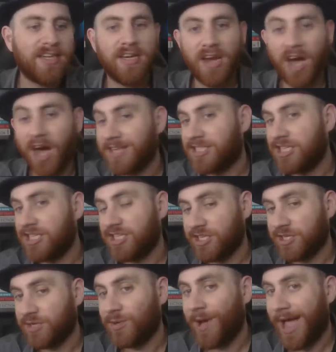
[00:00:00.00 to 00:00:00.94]
not to
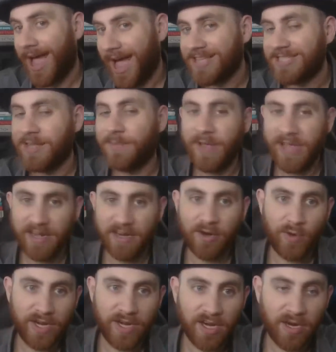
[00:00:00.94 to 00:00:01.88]
do as a beta
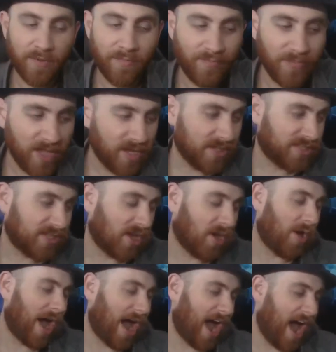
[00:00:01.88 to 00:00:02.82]
reader.
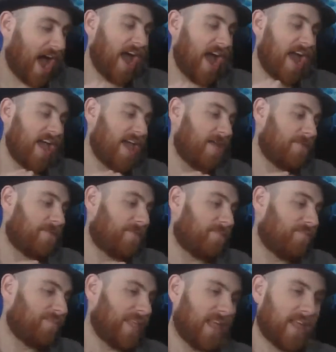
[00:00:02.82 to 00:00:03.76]
So I've
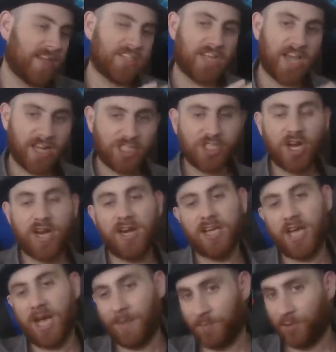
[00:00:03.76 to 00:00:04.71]
touched on
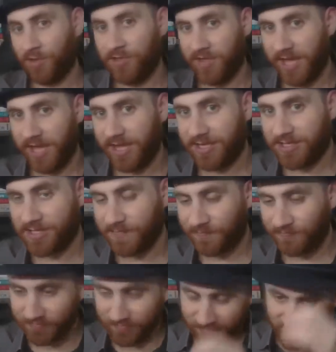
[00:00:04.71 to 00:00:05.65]
a couple of things.
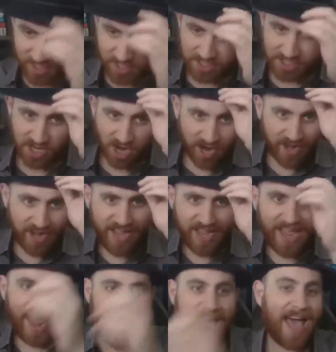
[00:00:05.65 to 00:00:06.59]

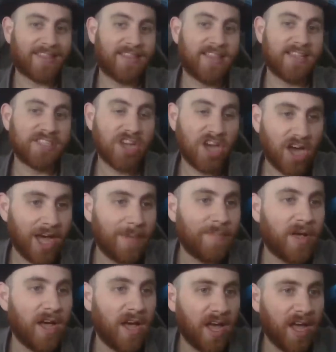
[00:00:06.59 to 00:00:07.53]
Starting at the
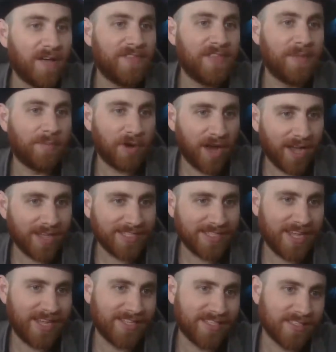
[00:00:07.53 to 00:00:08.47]
top of the
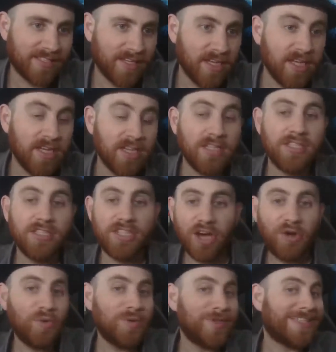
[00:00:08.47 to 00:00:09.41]
process,
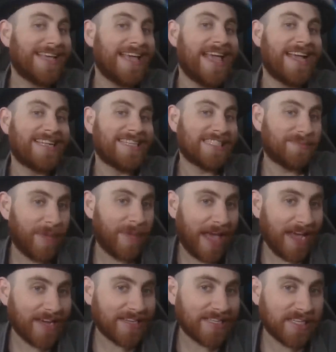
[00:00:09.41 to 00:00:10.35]
don't
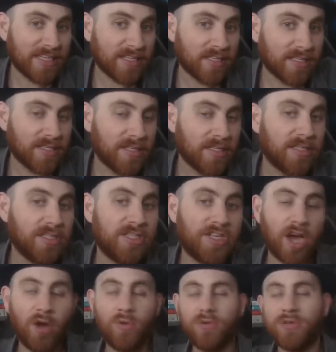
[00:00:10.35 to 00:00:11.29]
expect,
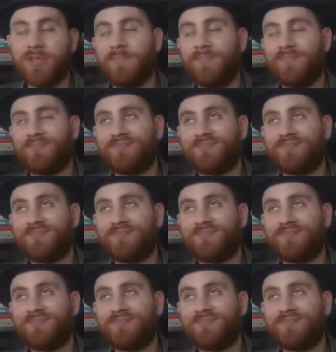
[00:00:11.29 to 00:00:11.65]
don't